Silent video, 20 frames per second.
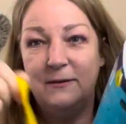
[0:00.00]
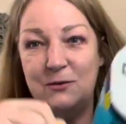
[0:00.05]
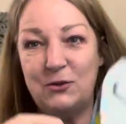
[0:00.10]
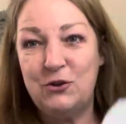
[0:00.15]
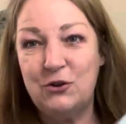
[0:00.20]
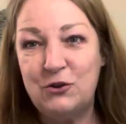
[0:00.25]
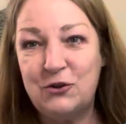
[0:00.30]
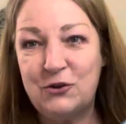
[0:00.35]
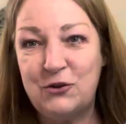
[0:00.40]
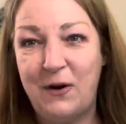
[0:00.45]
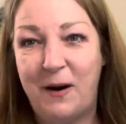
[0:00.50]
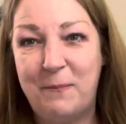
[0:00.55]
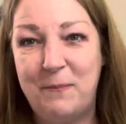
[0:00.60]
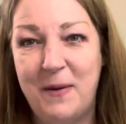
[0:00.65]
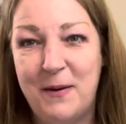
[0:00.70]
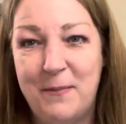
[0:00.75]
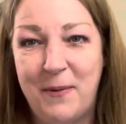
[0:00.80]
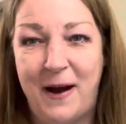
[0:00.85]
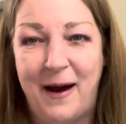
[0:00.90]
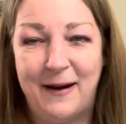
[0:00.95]
Just grab
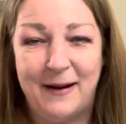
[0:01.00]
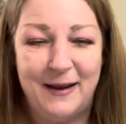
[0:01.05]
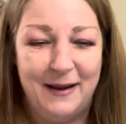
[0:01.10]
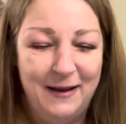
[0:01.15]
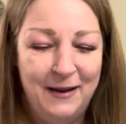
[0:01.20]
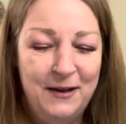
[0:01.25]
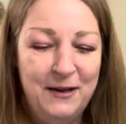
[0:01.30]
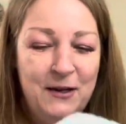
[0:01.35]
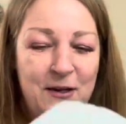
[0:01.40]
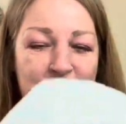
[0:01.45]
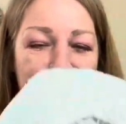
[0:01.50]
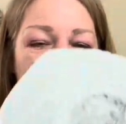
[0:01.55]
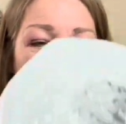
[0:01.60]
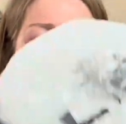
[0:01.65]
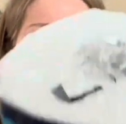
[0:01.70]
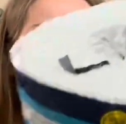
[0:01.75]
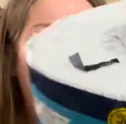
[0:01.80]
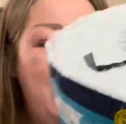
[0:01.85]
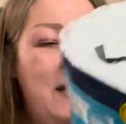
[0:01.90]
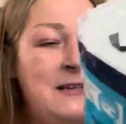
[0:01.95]
my bag.
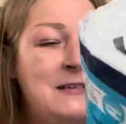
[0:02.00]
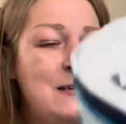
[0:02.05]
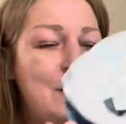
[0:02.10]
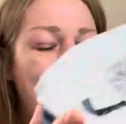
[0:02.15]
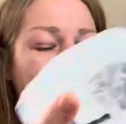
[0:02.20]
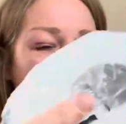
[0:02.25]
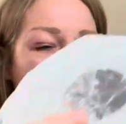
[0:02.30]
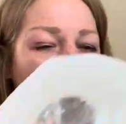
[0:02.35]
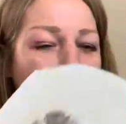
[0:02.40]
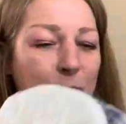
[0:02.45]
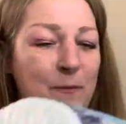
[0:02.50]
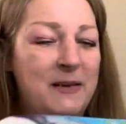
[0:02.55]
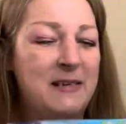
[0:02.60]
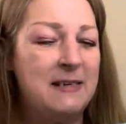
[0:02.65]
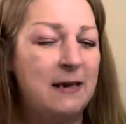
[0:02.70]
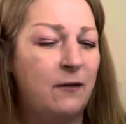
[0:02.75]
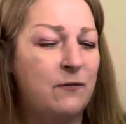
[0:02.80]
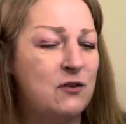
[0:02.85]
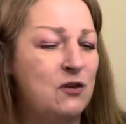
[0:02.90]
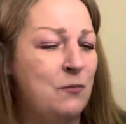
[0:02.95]
So first up, I got
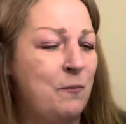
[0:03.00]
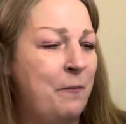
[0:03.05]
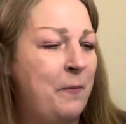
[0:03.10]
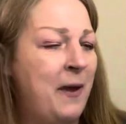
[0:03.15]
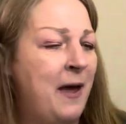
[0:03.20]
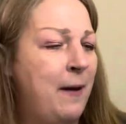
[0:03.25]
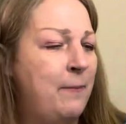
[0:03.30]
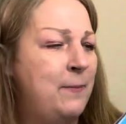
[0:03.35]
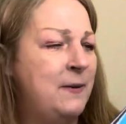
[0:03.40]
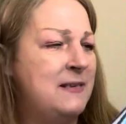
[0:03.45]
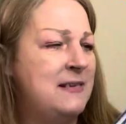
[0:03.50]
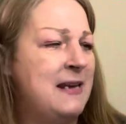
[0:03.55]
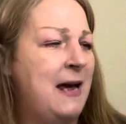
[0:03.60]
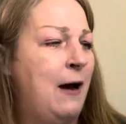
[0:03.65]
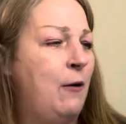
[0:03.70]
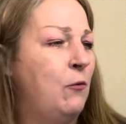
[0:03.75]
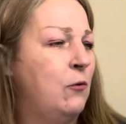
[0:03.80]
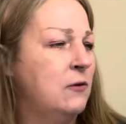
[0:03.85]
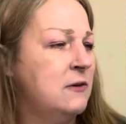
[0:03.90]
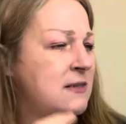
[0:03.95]
myself some paper
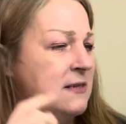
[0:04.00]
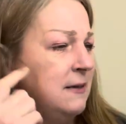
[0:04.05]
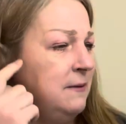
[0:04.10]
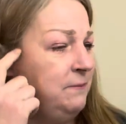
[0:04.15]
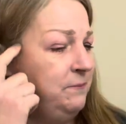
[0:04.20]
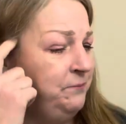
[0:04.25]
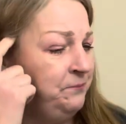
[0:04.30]
towels.